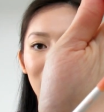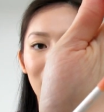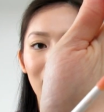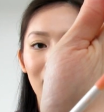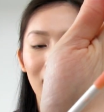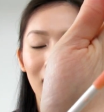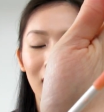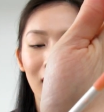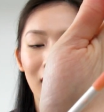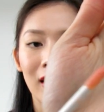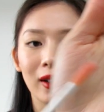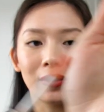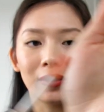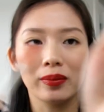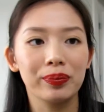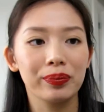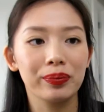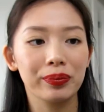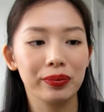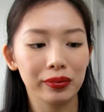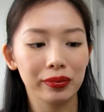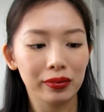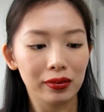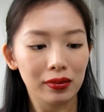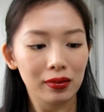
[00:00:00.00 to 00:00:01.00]
the
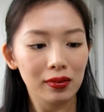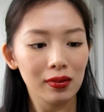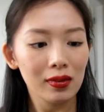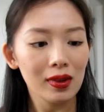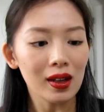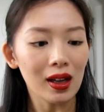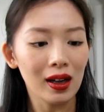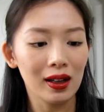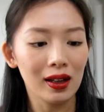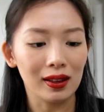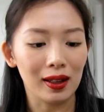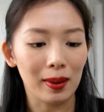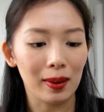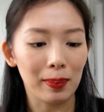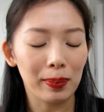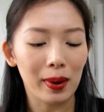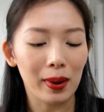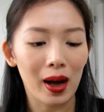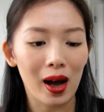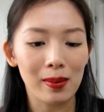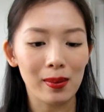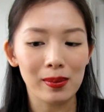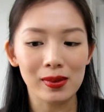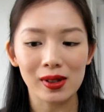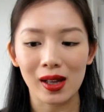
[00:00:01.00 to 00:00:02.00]
lip
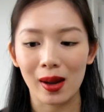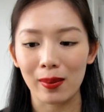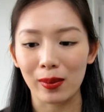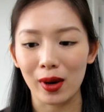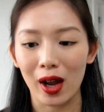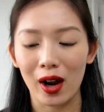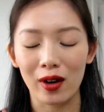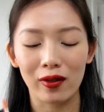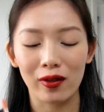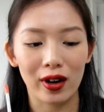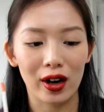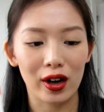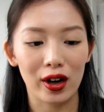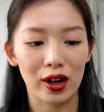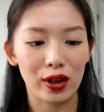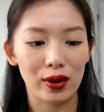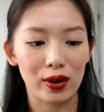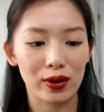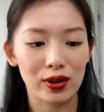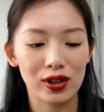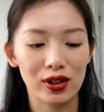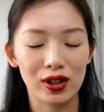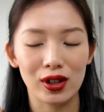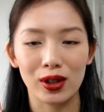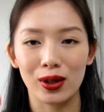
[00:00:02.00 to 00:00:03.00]
balms, I'm not very
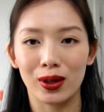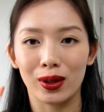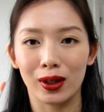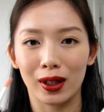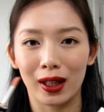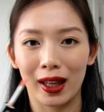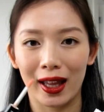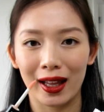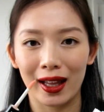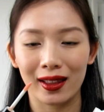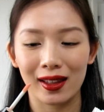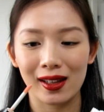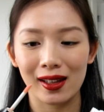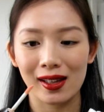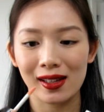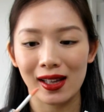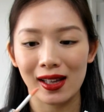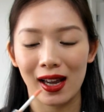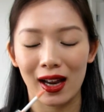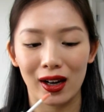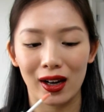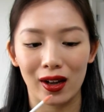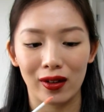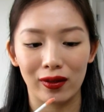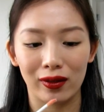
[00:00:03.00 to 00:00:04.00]
used to like this
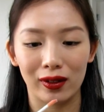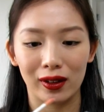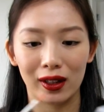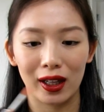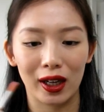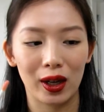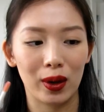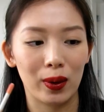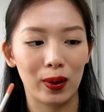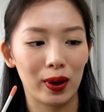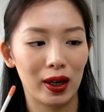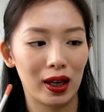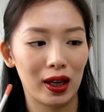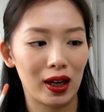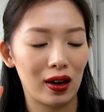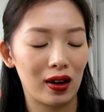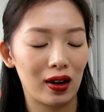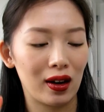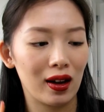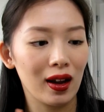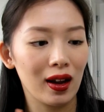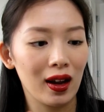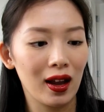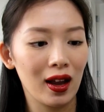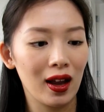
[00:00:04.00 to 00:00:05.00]
kind of
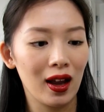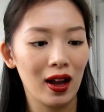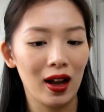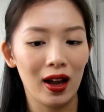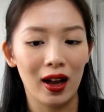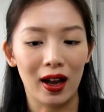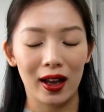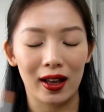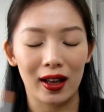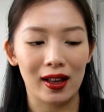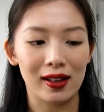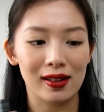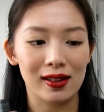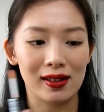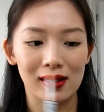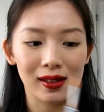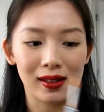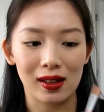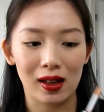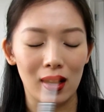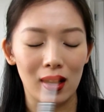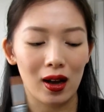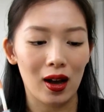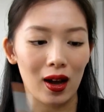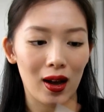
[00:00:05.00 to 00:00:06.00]
liquidy, I guess,
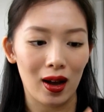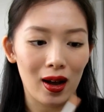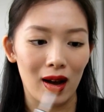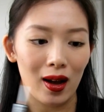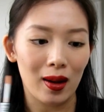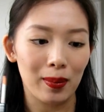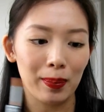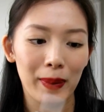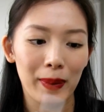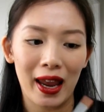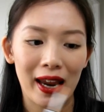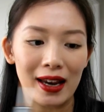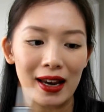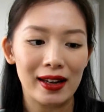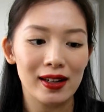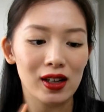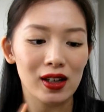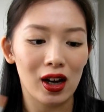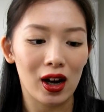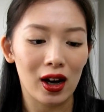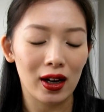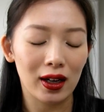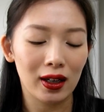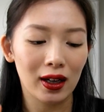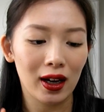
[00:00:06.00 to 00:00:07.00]
uh, paint
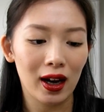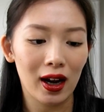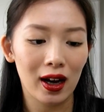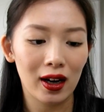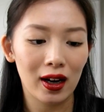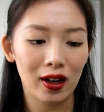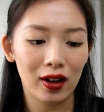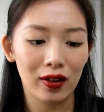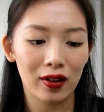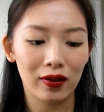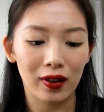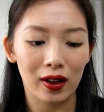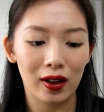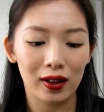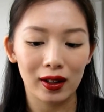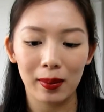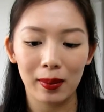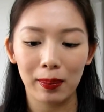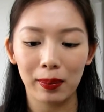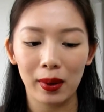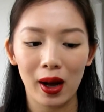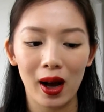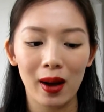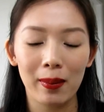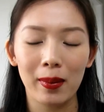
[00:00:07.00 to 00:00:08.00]
on kind of
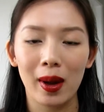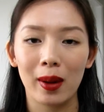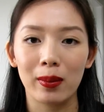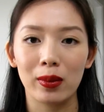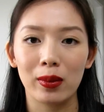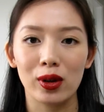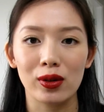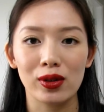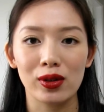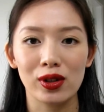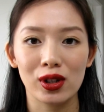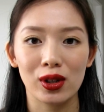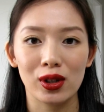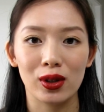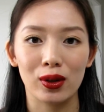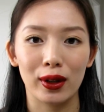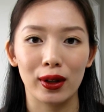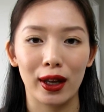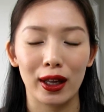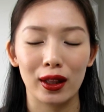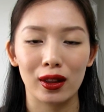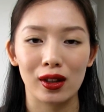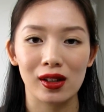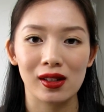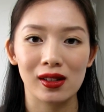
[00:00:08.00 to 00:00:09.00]
lip balm. I'm used to
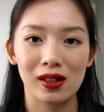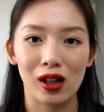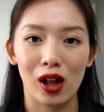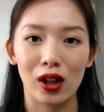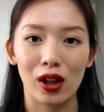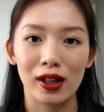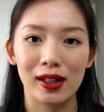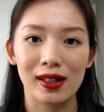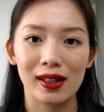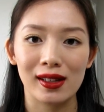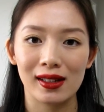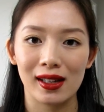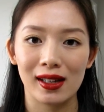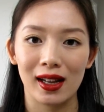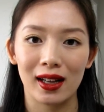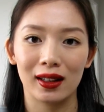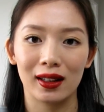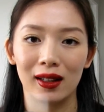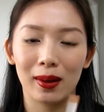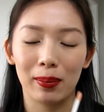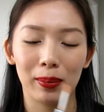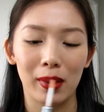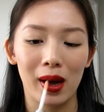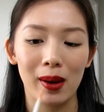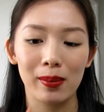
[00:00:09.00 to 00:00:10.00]
like the solid stick
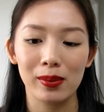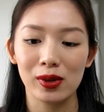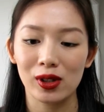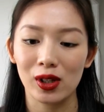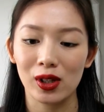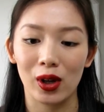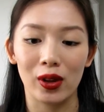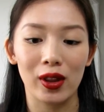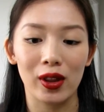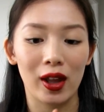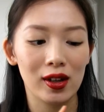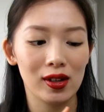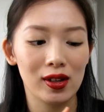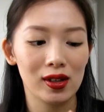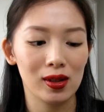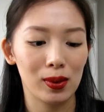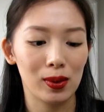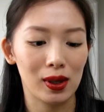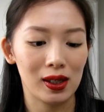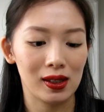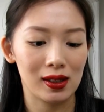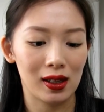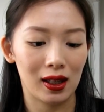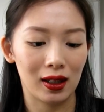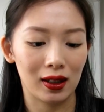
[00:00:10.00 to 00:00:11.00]
lip balm, so this
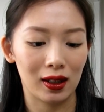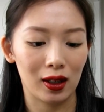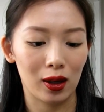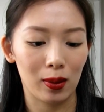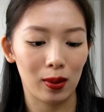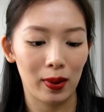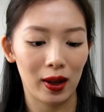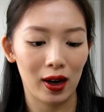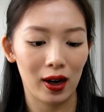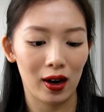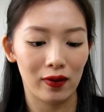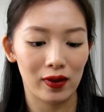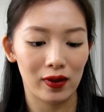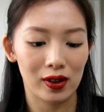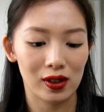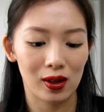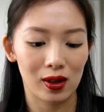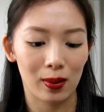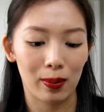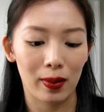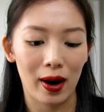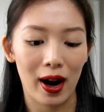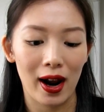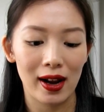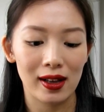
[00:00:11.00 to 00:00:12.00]
was a little bit of a
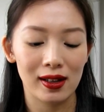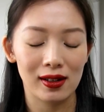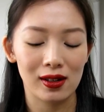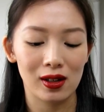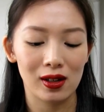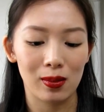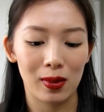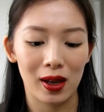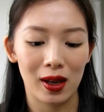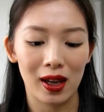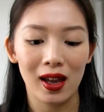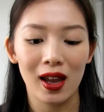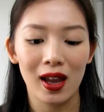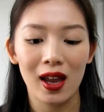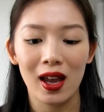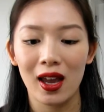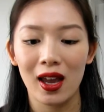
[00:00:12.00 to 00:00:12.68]
surprise to me,